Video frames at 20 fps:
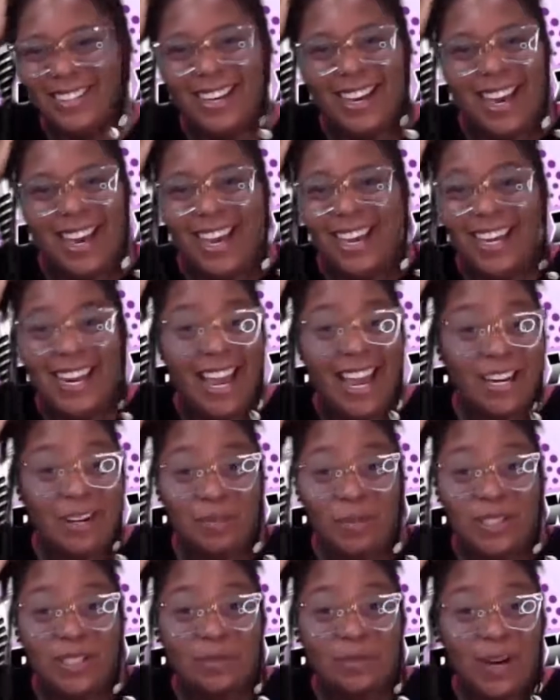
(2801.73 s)
it had to
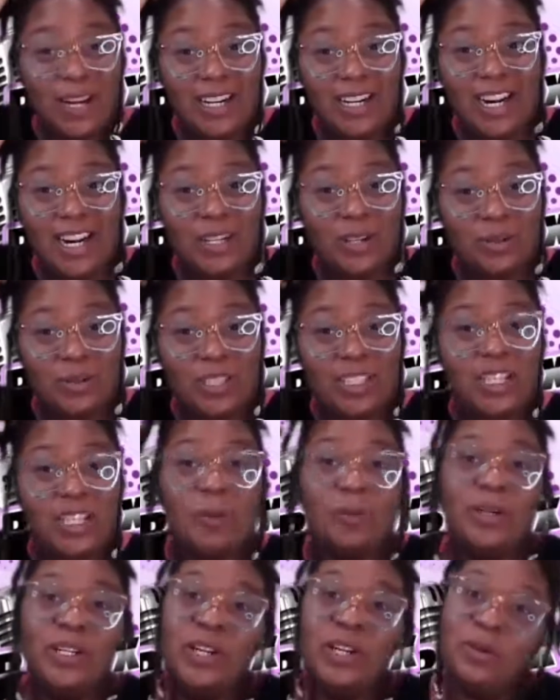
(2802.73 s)
be somebody that knows to tell
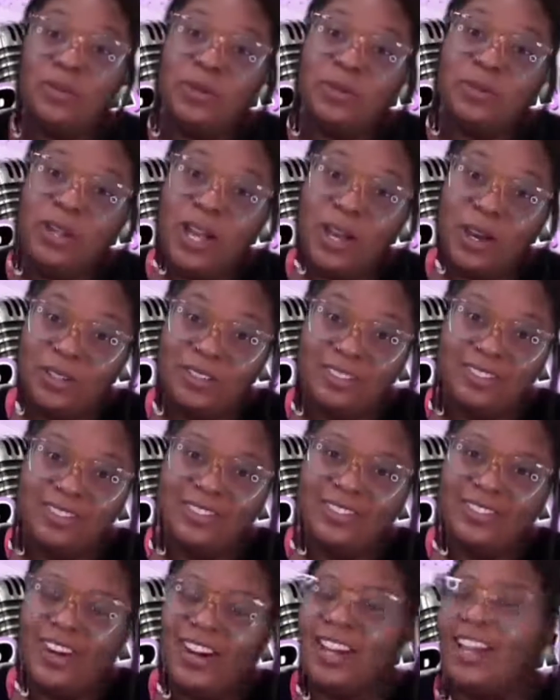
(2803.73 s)
me no, no, no,
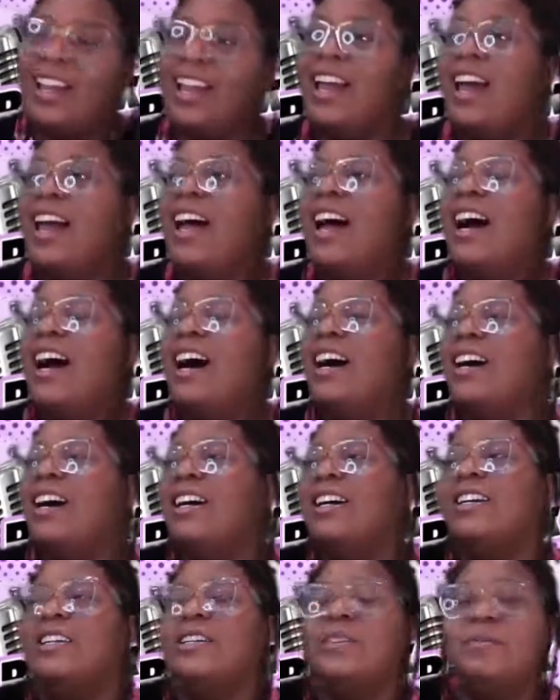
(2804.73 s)
right?
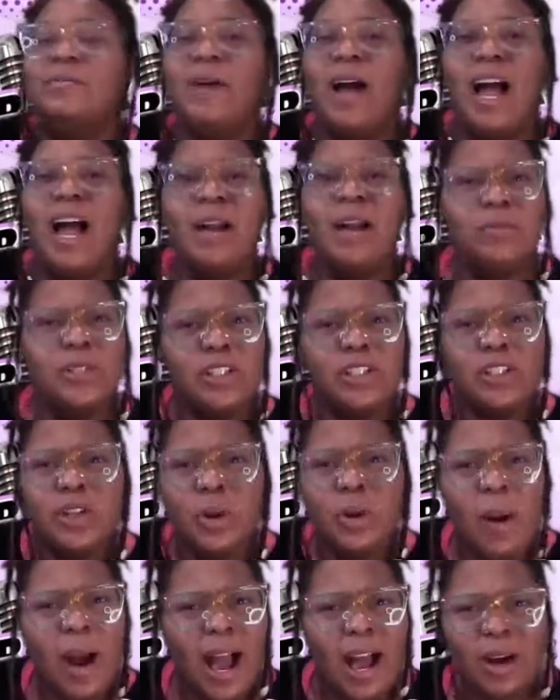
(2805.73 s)
I'm just
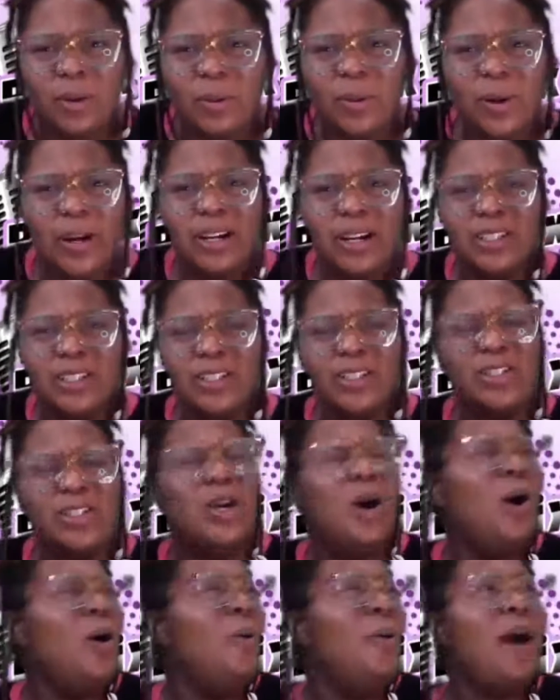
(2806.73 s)
so awkward,
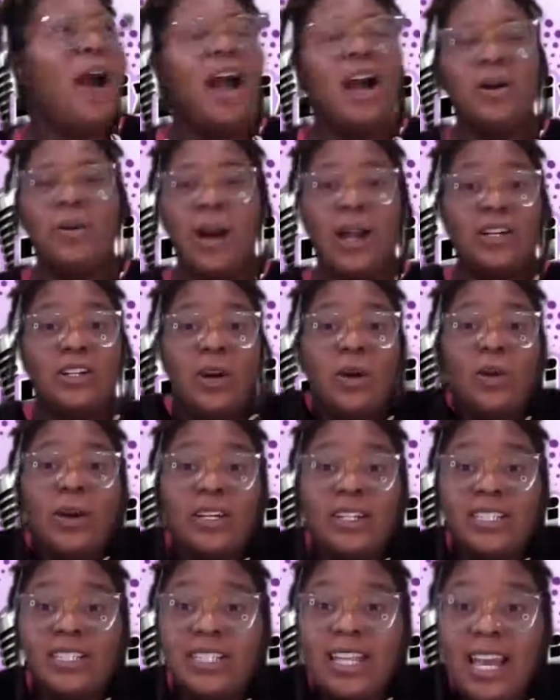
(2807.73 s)
so awkward. I don't
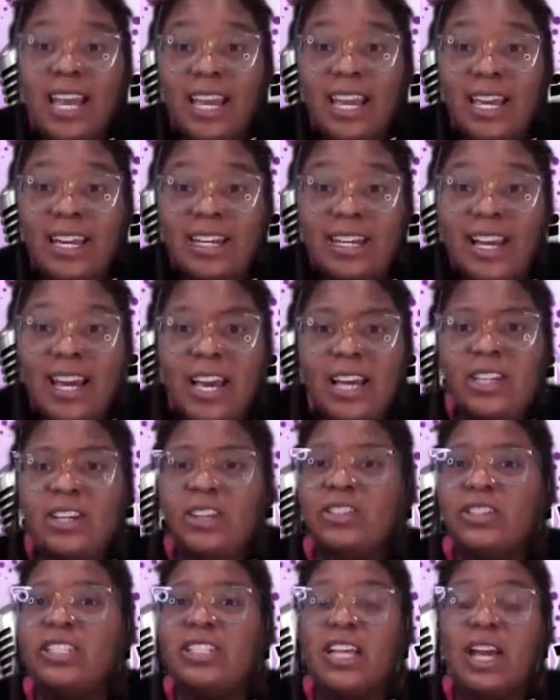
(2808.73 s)
understand. Y'all
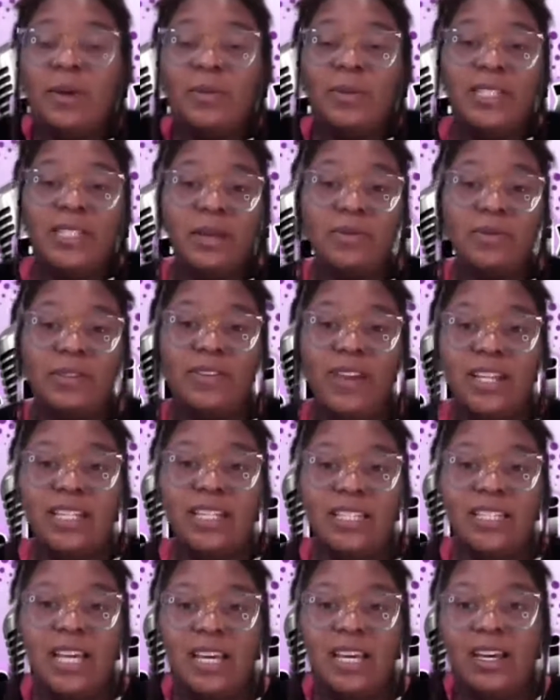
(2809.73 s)
should see how many times I've had
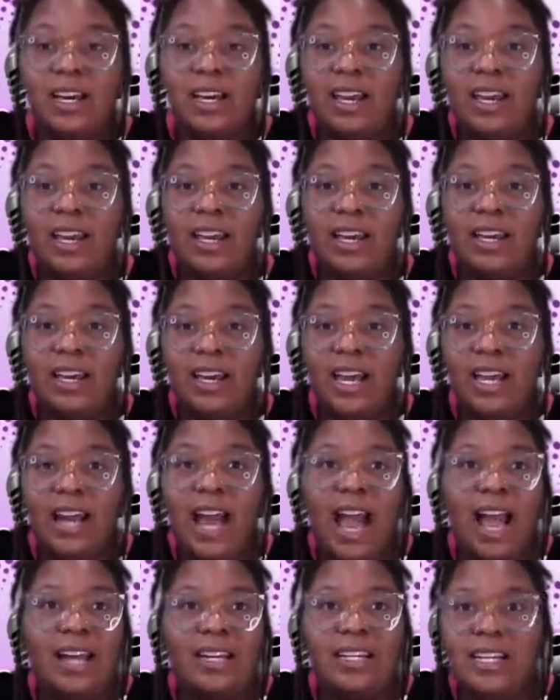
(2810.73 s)
to take an
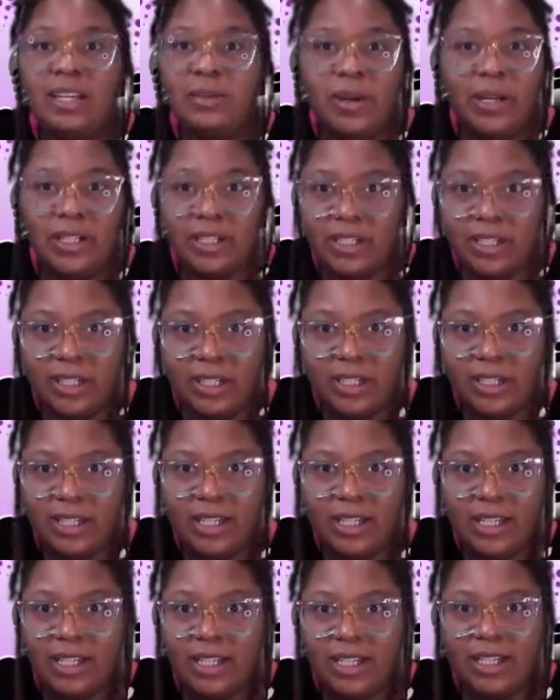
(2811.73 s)
ID picture.
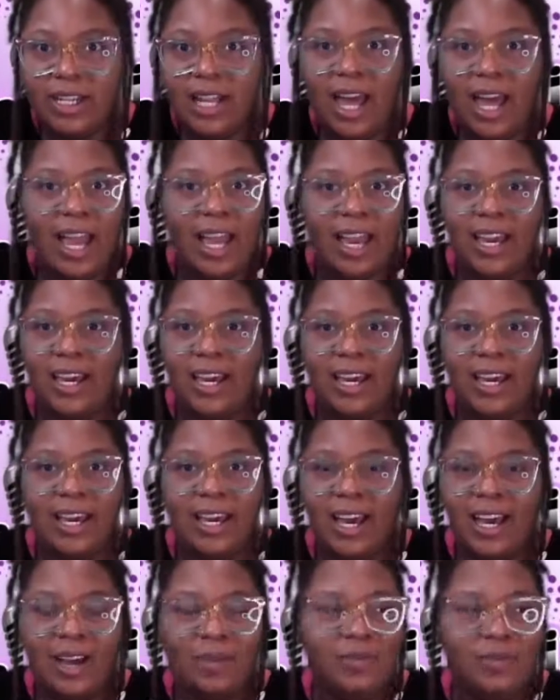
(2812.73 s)
Like
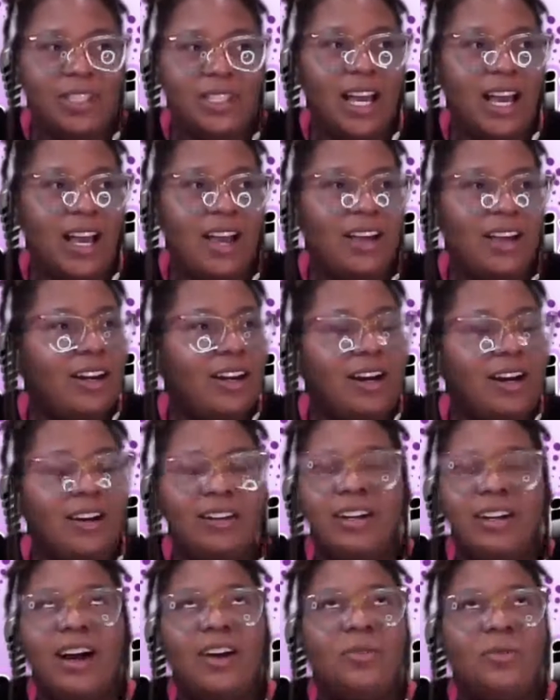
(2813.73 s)
oh
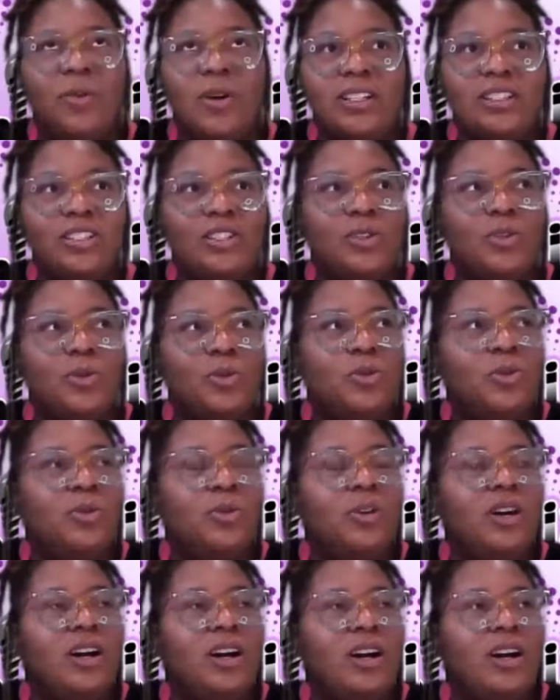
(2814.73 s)
god, one
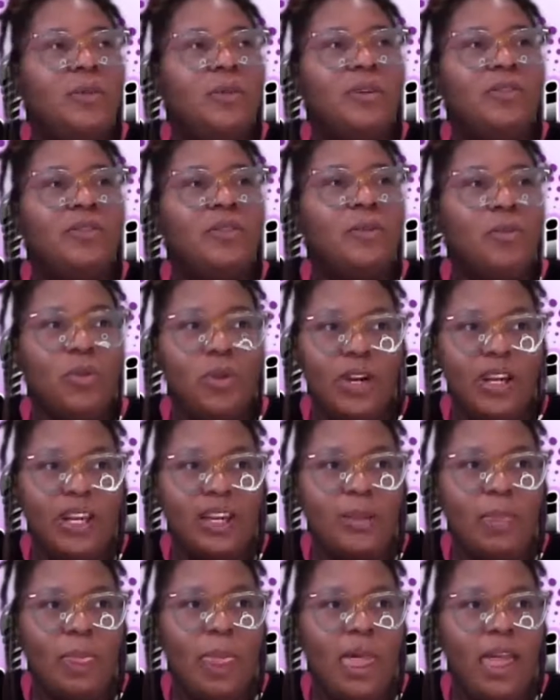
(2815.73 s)
school from
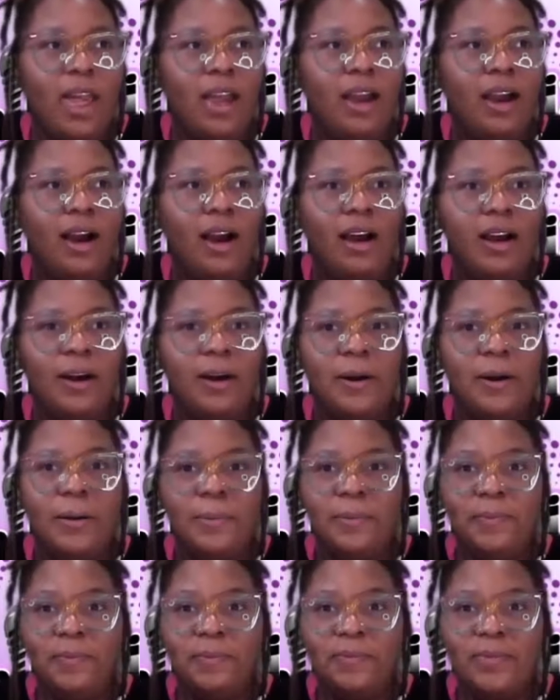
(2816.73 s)
Morgan.
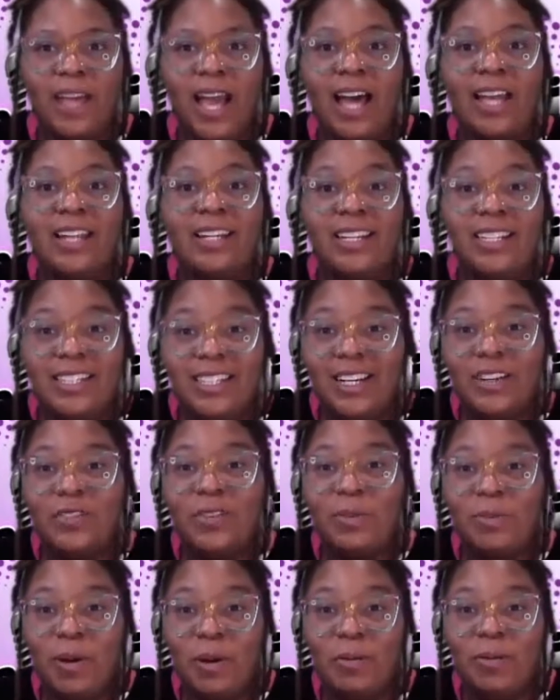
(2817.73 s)
I legit
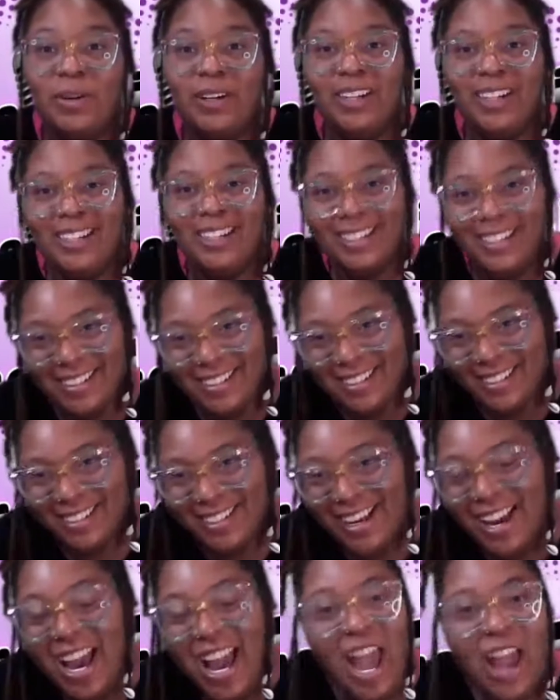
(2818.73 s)
remember
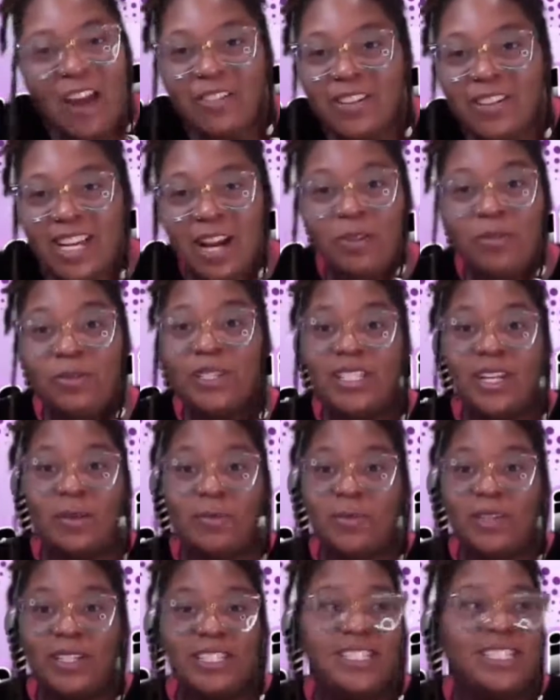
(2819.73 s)
every time it was
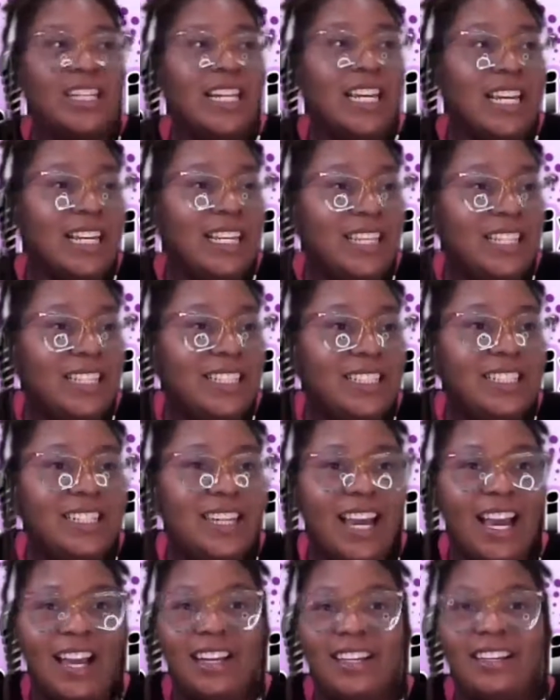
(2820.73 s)
something sneezed.
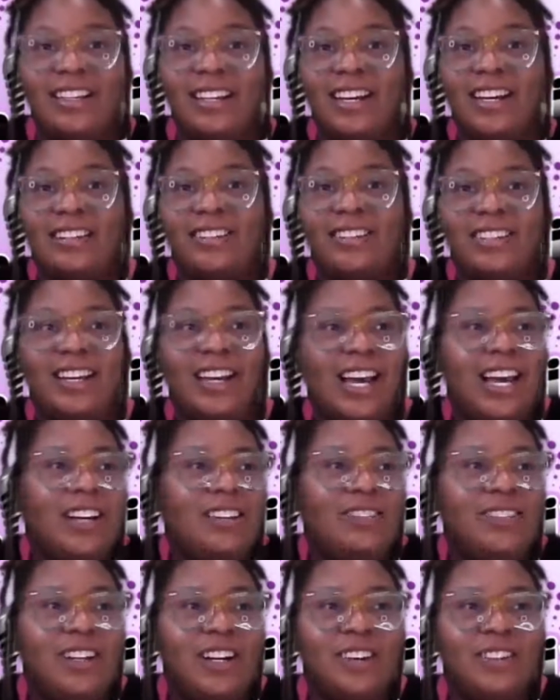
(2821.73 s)
I
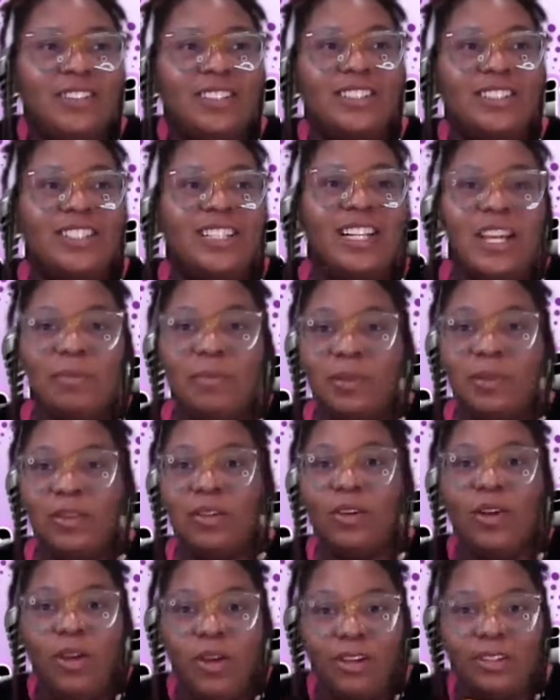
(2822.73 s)
don't know, just clear
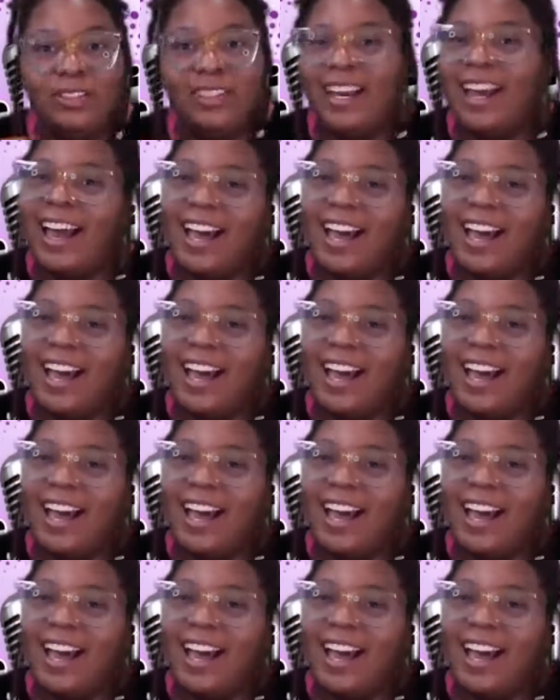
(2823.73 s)
like I